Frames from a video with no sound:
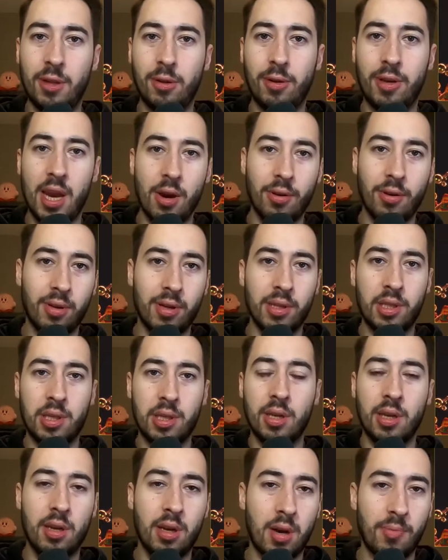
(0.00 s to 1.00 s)
character that's
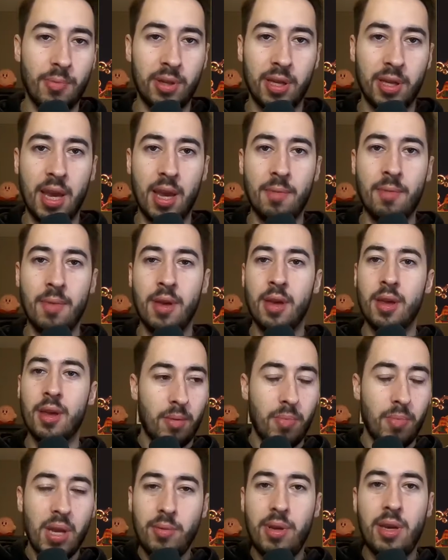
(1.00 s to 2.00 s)
going to come in the game
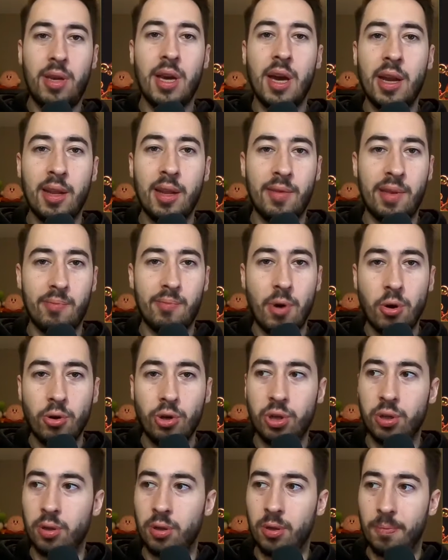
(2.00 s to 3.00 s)
made me kind of
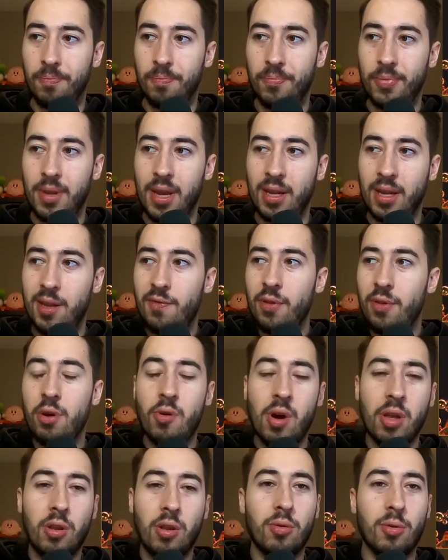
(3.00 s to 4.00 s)
emotional. And even
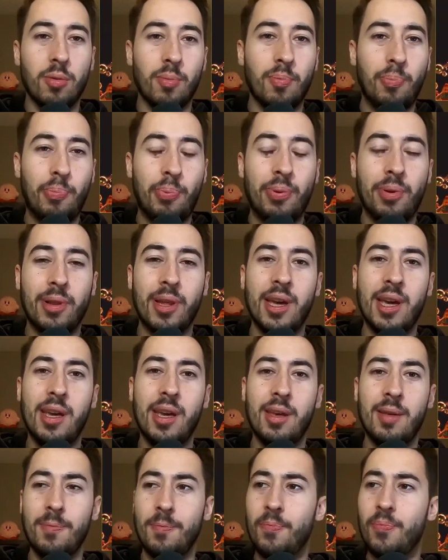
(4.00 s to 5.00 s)
though I don't
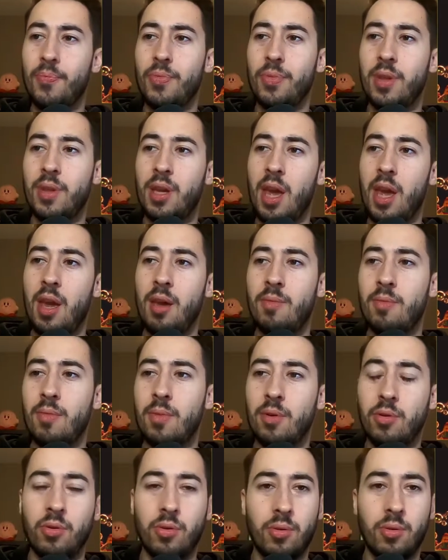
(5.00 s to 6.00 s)
play the
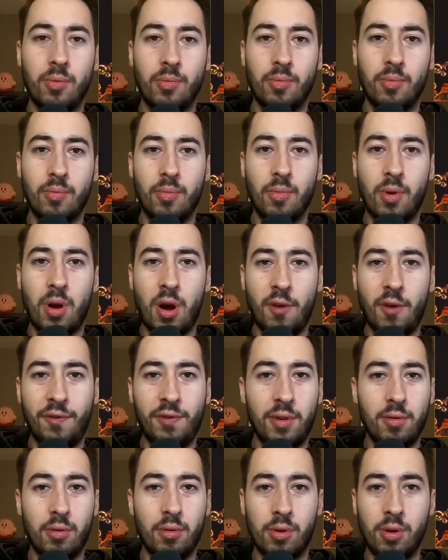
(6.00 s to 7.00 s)
game
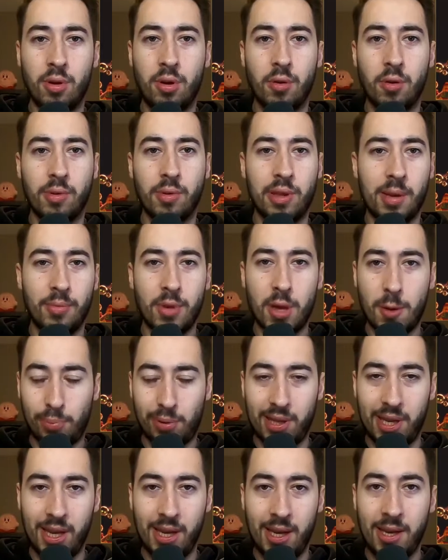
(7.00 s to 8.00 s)
often, or currently I'm not
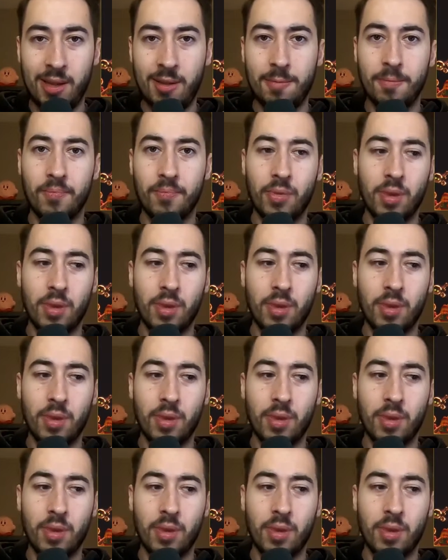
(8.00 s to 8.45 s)
playing it,